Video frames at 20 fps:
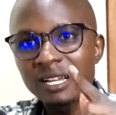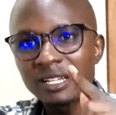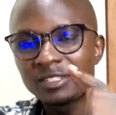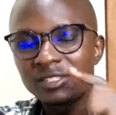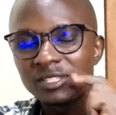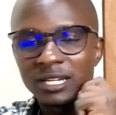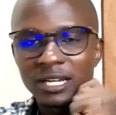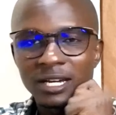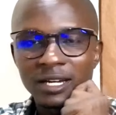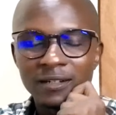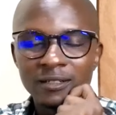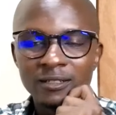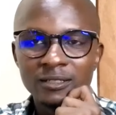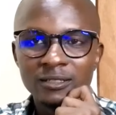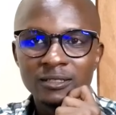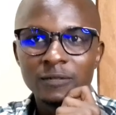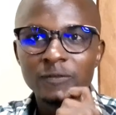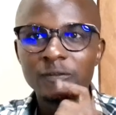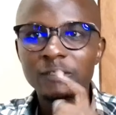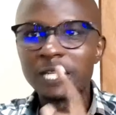chancellor
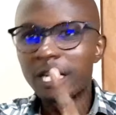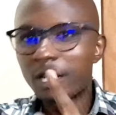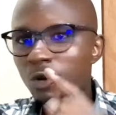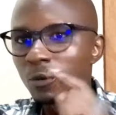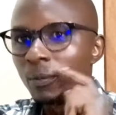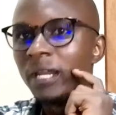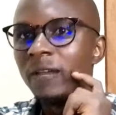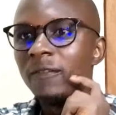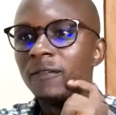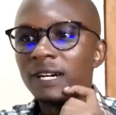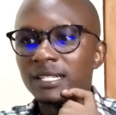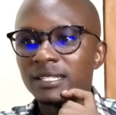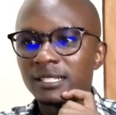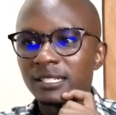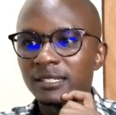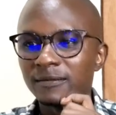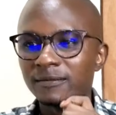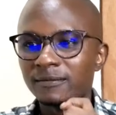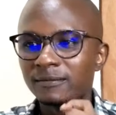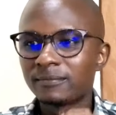of Nairobi
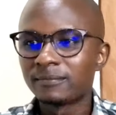University.